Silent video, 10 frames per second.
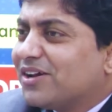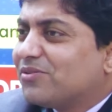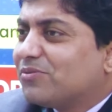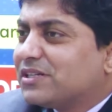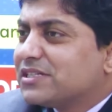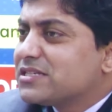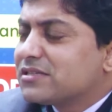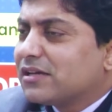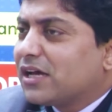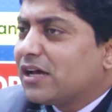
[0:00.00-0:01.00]
What is
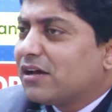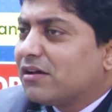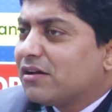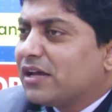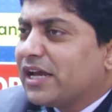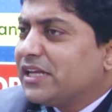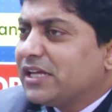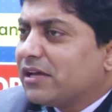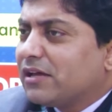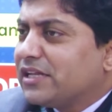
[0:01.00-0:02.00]

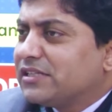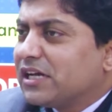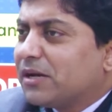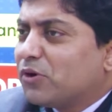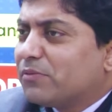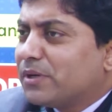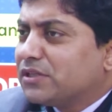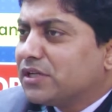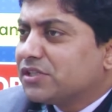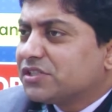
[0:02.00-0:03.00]
anything about
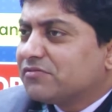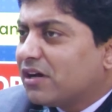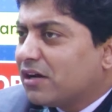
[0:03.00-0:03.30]
Bandana Shiva?